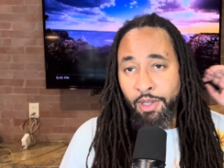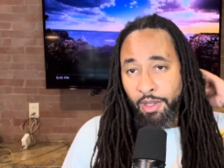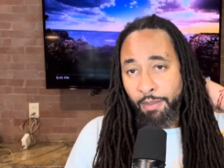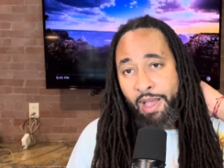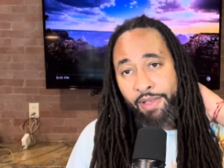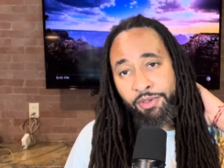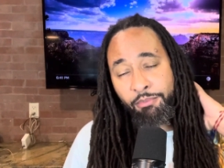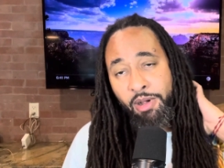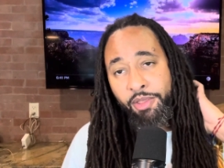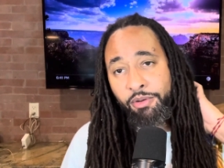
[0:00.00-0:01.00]
about the
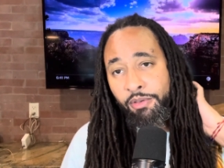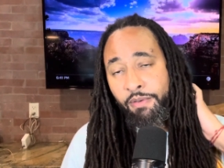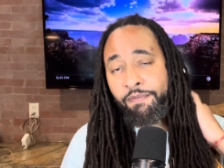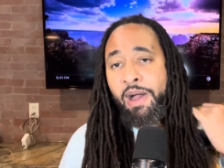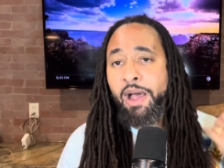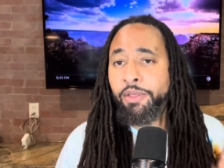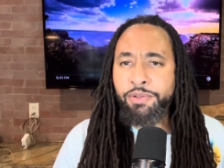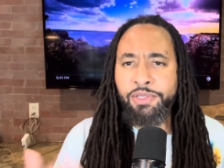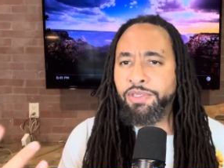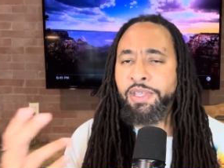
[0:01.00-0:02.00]
mother or the father or
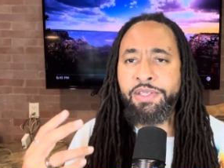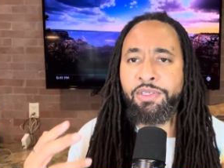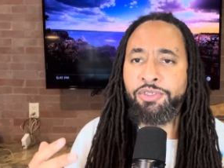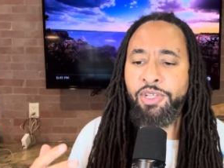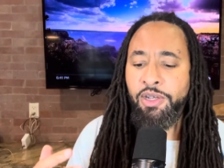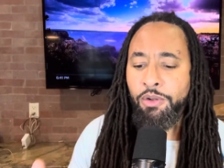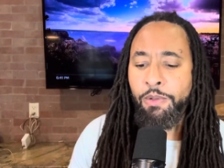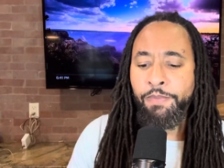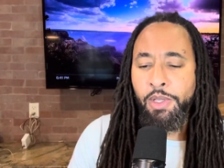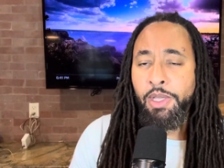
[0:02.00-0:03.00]
just things in
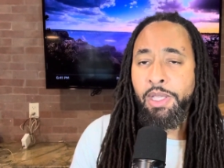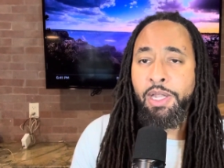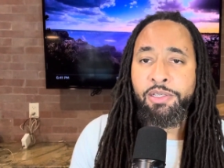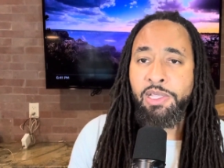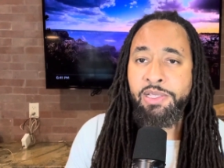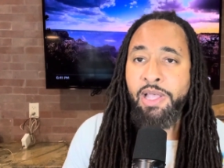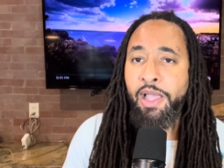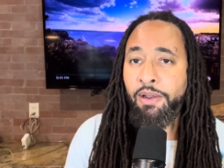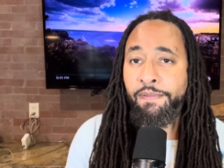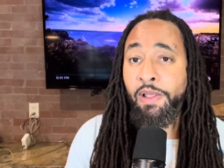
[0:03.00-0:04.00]
general, he does, he's not
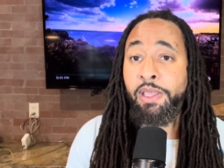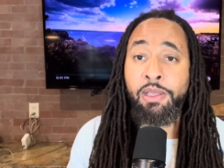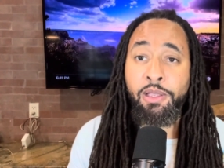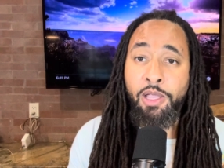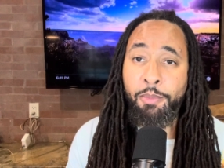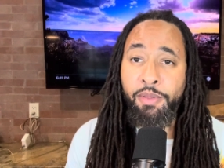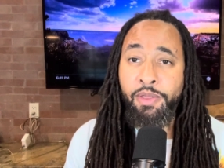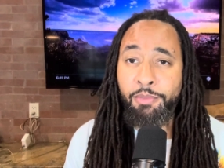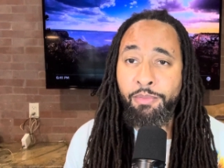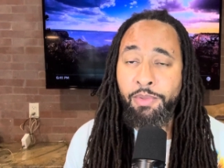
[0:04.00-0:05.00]
going to feel like he can come to
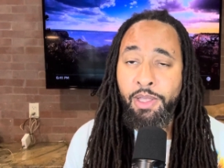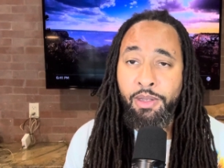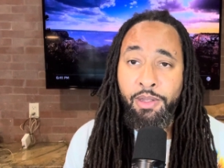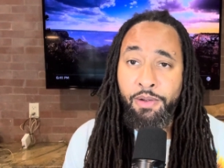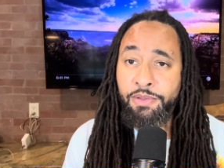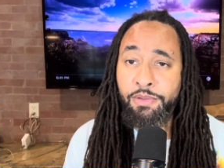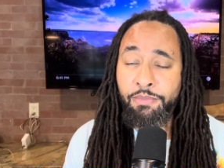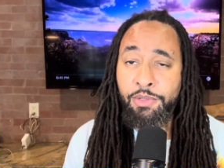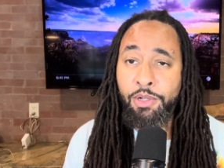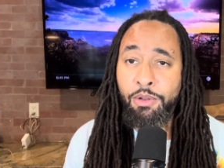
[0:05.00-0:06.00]
them and, and hear,
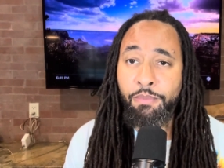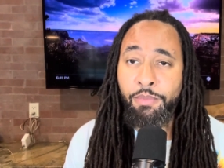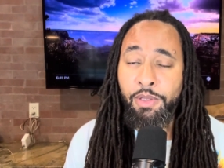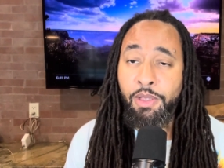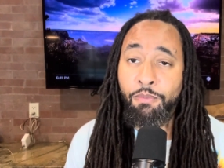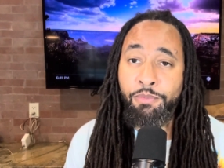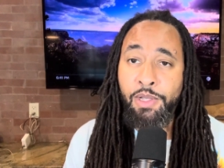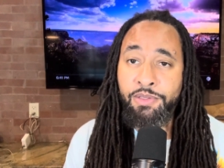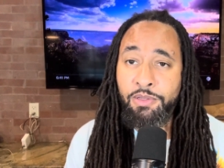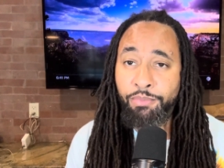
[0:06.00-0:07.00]
you know, get,
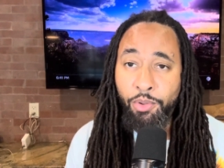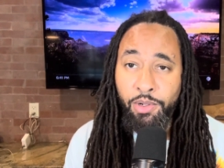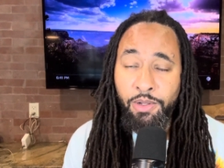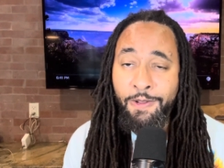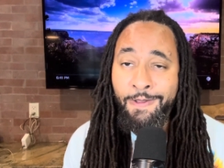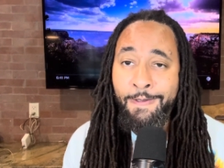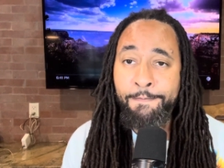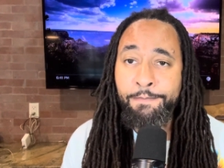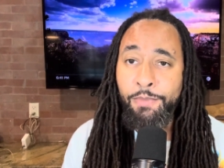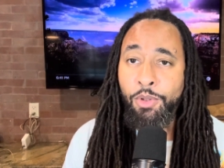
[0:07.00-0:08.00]
get supported
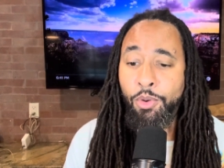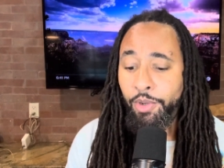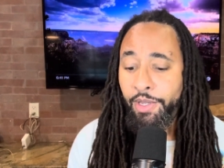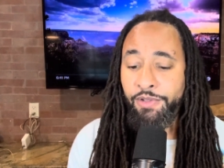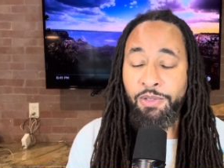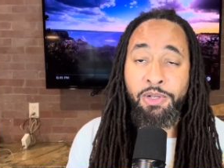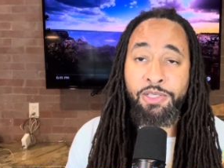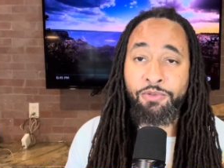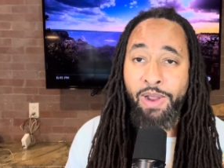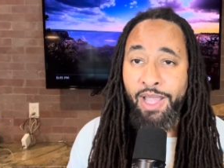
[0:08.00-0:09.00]
or hear something
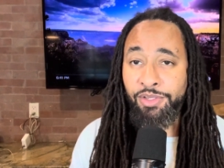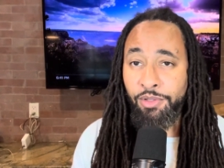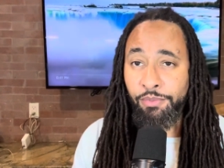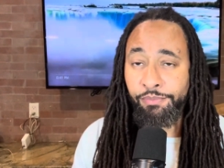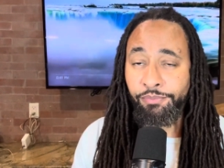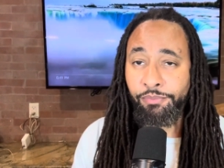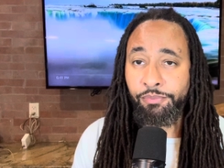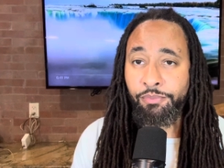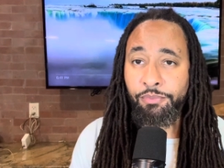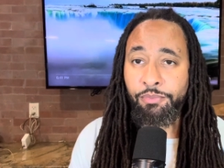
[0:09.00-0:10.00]
that's rational.
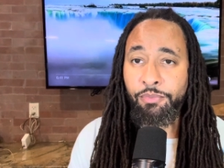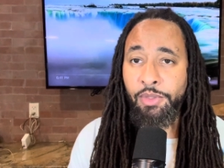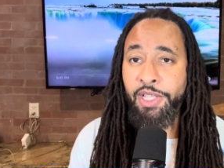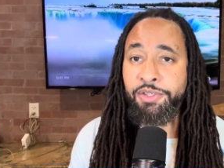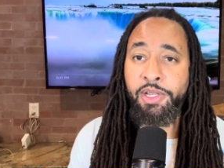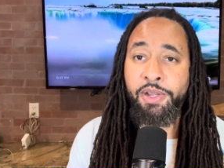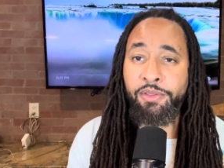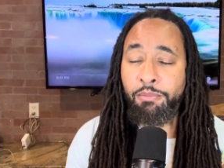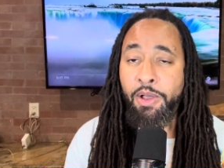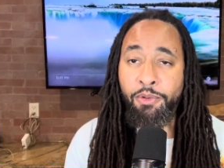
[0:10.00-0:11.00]
He's going to hear
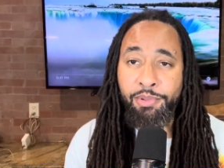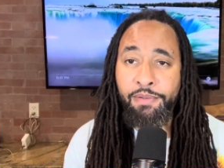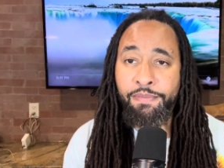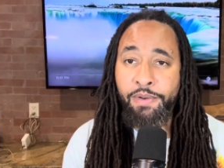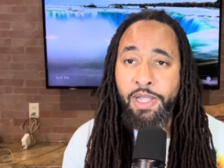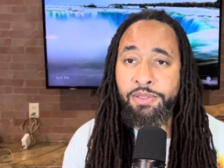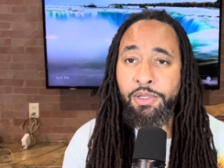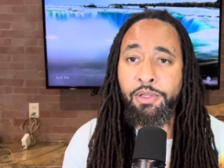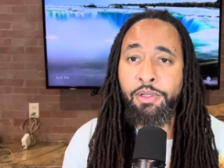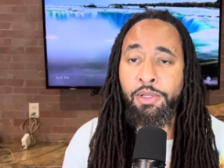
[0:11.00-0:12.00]
the mother being
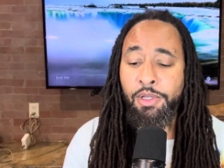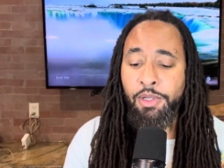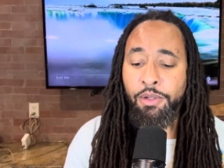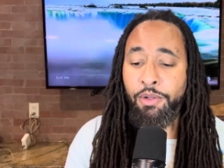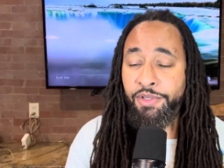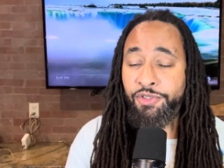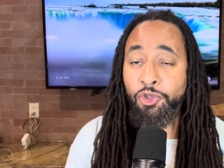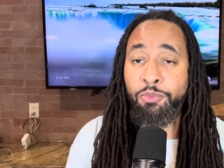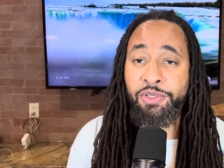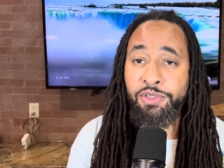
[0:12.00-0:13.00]
frantic or
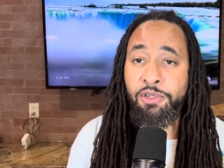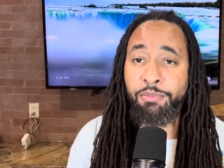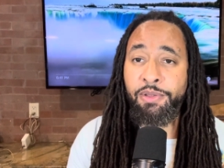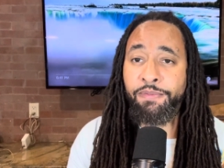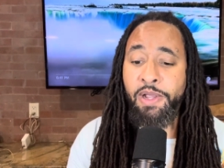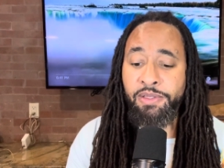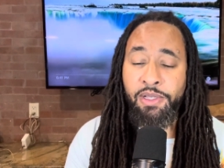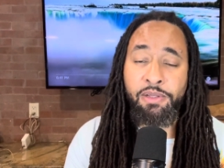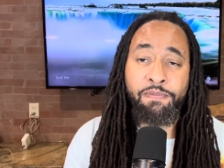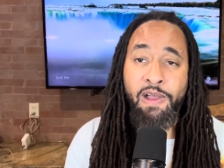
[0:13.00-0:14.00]
assume she's going to be frantic
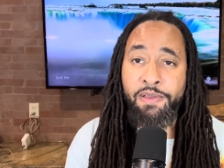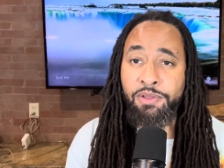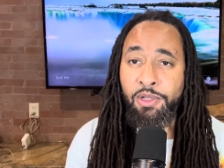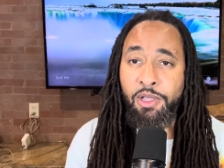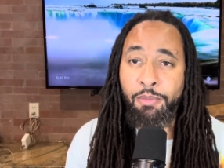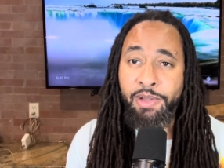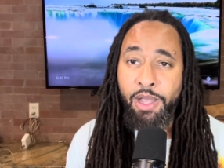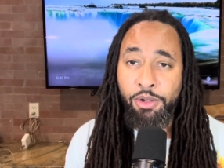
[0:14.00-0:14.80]
and the father's going to come down